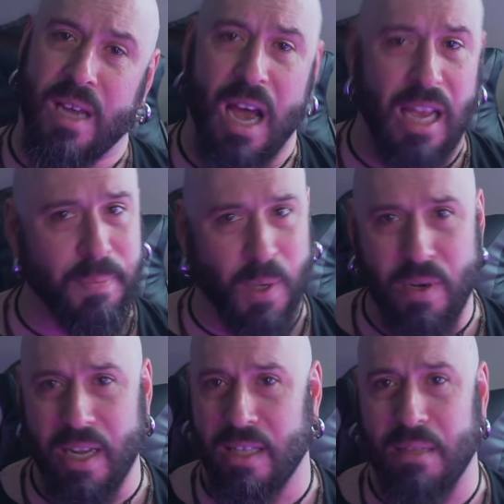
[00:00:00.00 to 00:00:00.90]

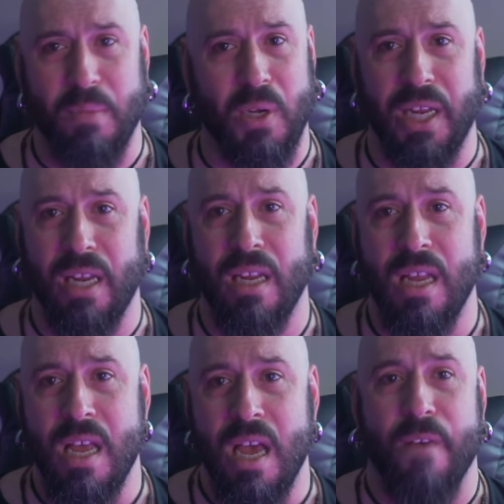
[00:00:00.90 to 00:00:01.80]
Hasbro needed money,
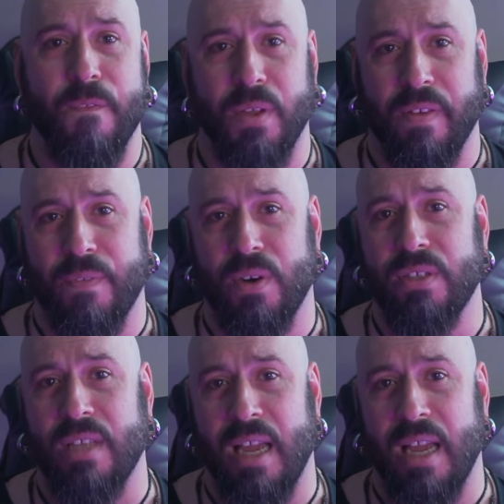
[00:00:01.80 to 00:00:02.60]
and for the first